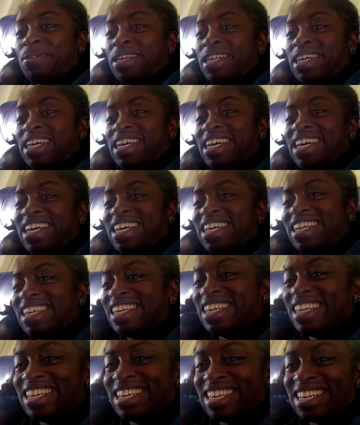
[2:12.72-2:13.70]
the
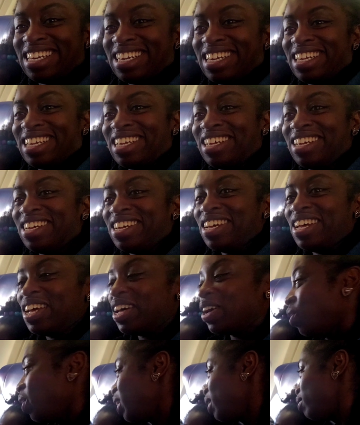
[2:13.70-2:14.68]
plane
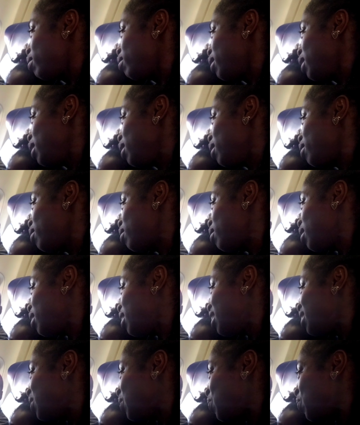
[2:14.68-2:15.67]

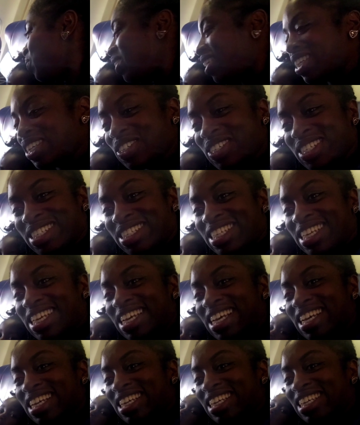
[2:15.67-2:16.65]
the window
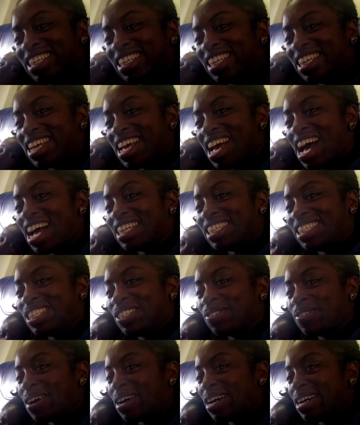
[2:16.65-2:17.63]
I
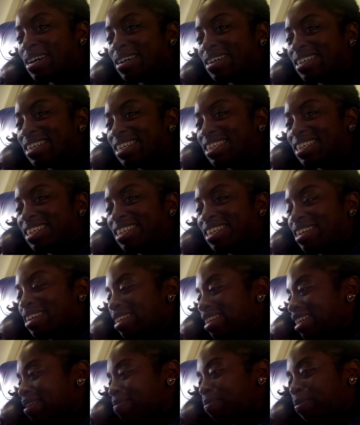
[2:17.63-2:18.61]
Adra,
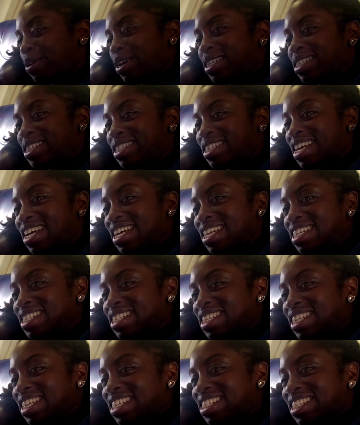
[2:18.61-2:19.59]
the
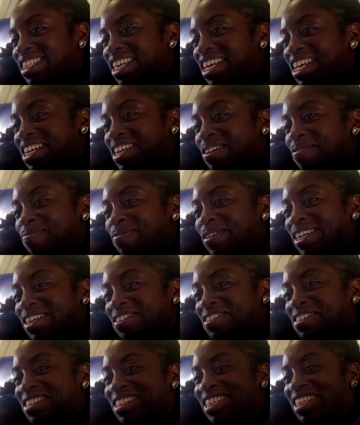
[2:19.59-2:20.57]
princess is in the
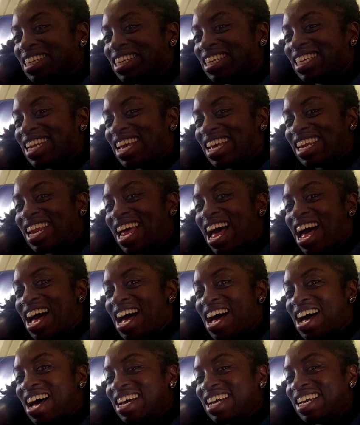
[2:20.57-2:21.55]
middle seat, and
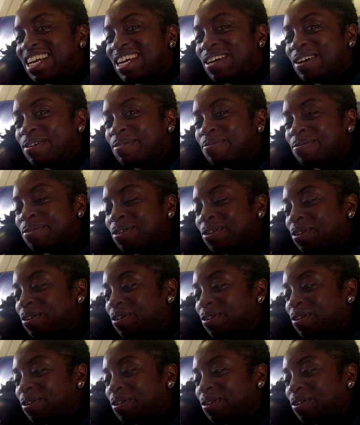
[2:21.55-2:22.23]
I am